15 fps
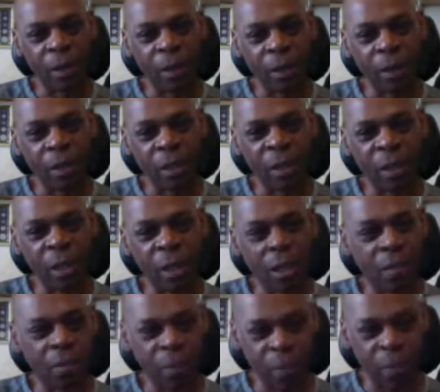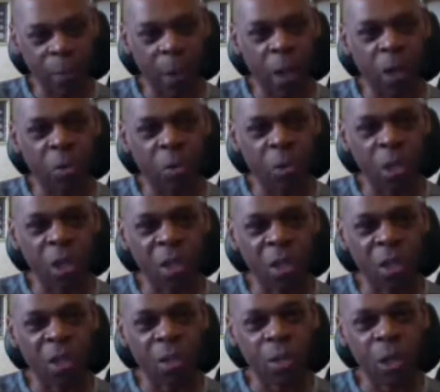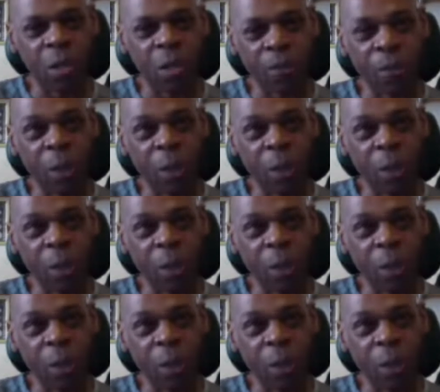this Spark was asked to